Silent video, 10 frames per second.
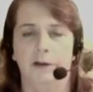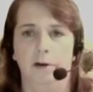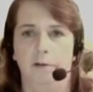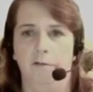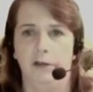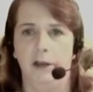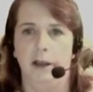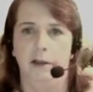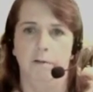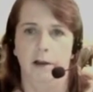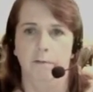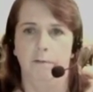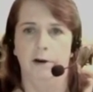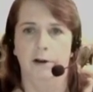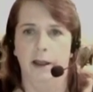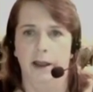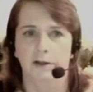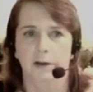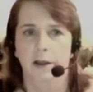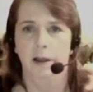I know the VA where I work
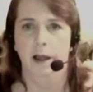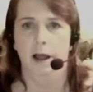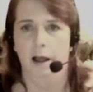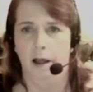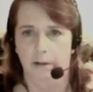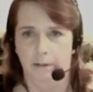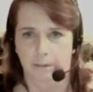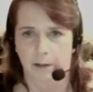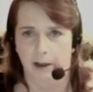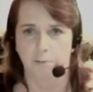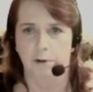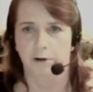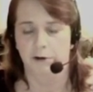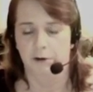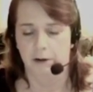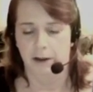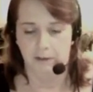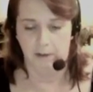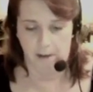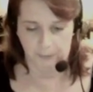has acupuncture as
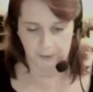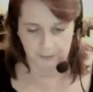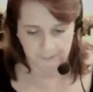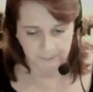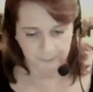an option.